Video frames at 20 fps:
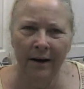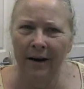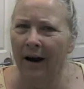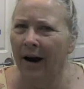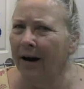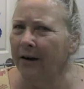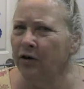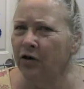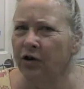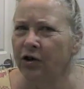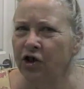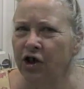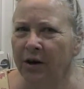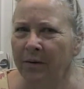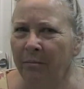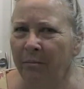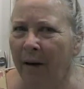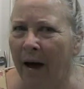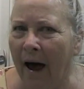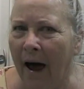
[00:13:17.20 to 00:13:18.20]

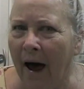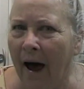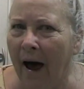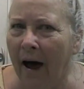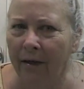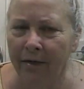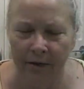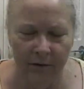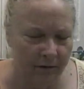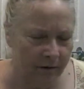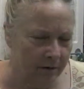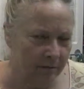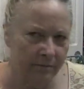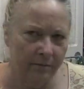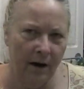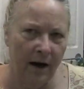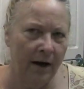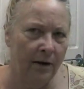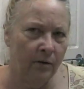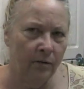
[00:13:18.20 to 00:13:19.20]
nitrogen bath, or
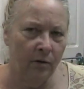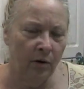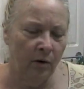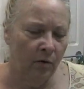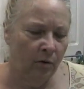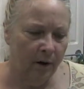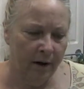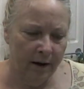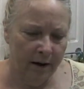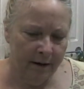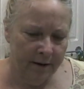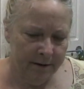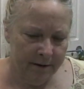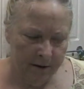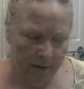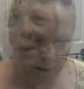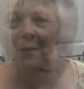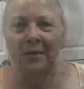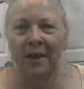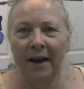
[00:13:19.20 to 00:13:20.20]
I don't know what it is.
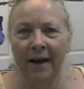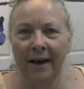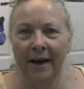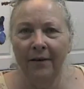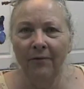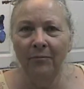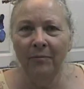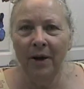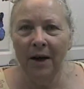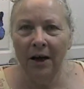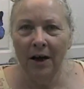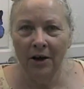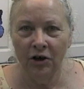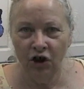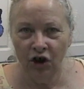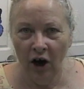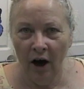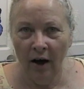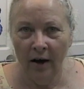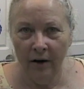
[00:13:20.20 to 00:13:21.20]
They give me a
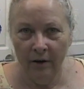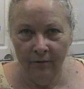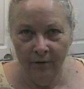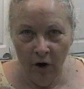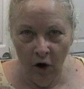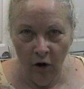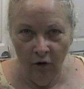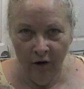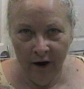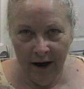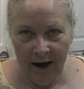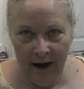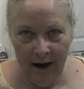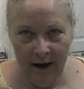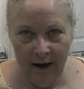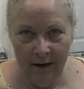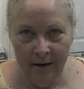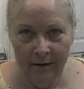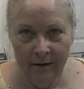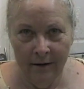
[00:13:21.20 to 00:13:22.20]
shot of
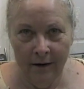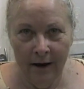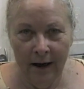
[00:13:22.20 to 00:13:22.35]
Novocaine